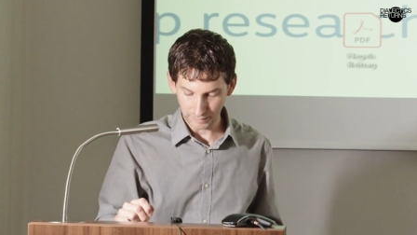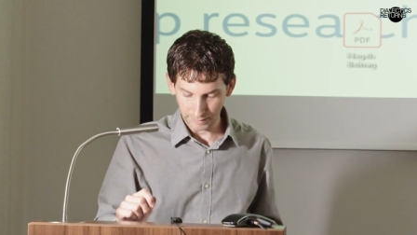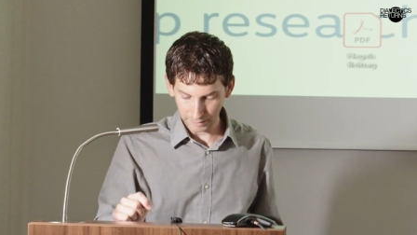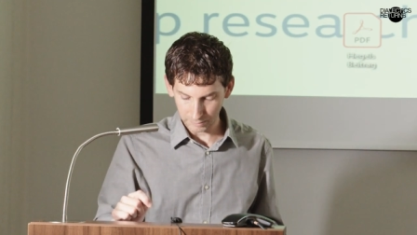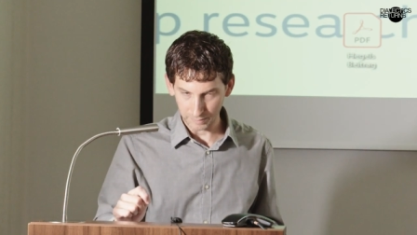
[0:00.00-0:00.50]

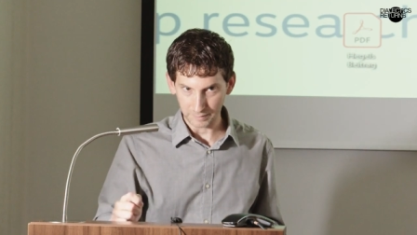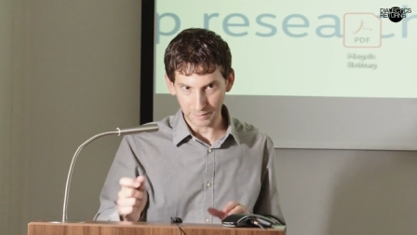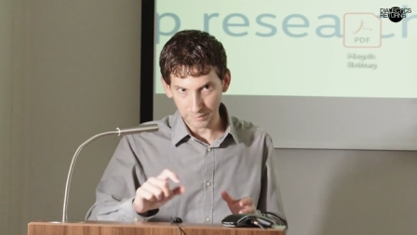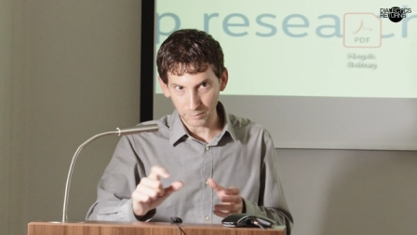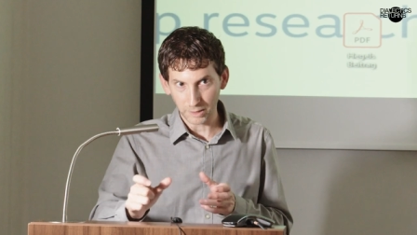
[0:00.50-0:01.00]
inadequacy,
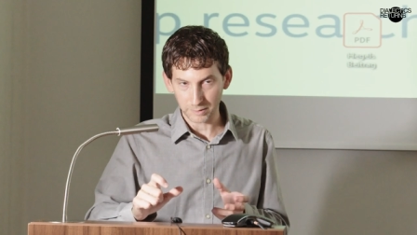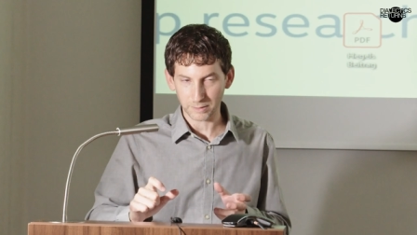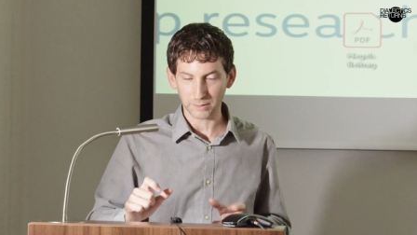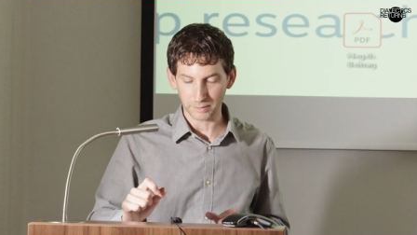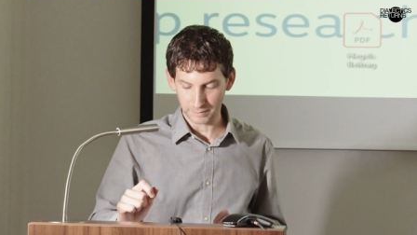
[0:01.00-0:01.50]
this wrong
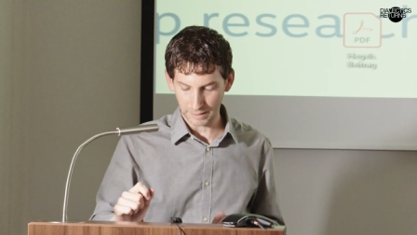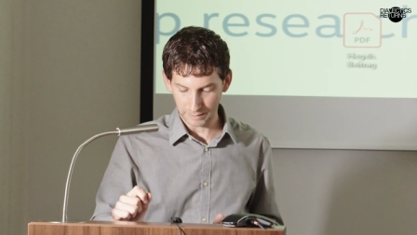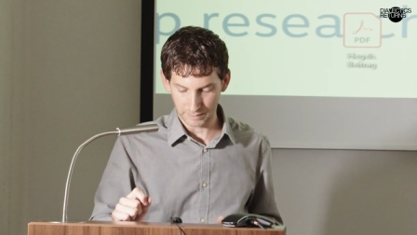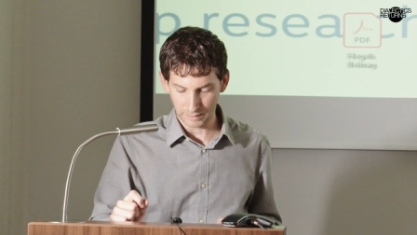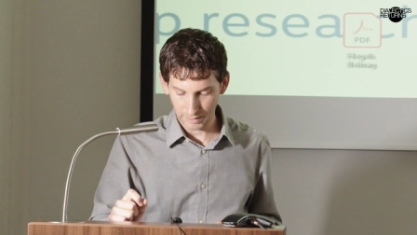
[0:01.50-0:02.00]
turn
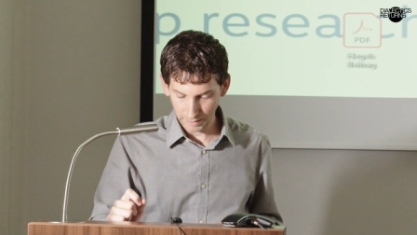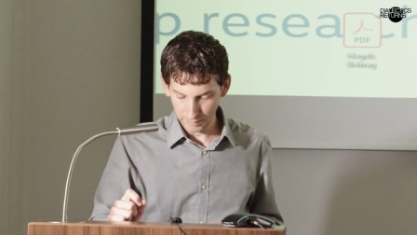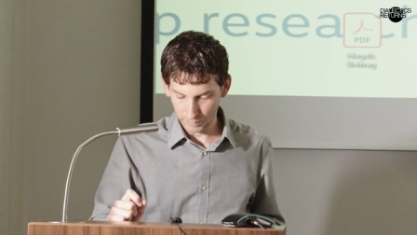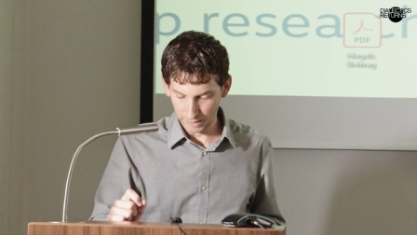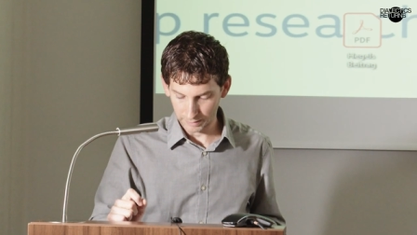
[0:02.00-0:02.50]
taken
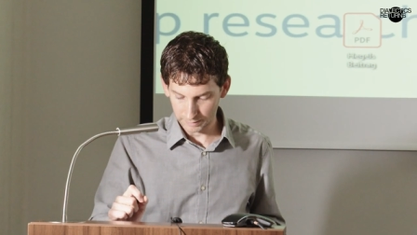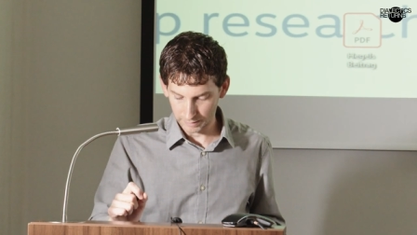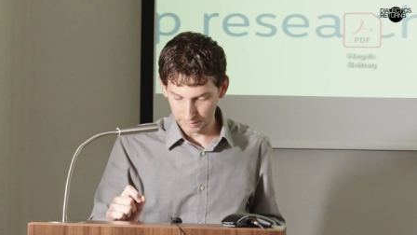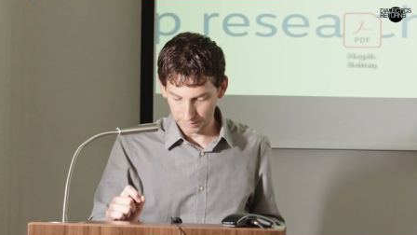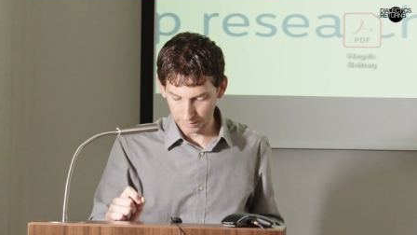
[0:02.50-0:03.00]
by
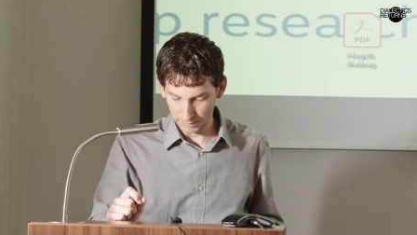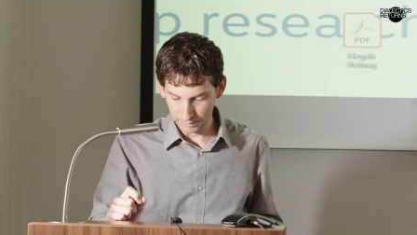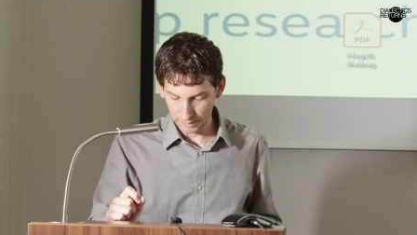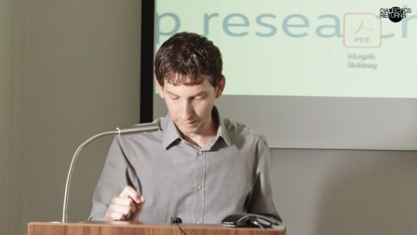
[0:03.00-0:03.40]
Kierkegaard.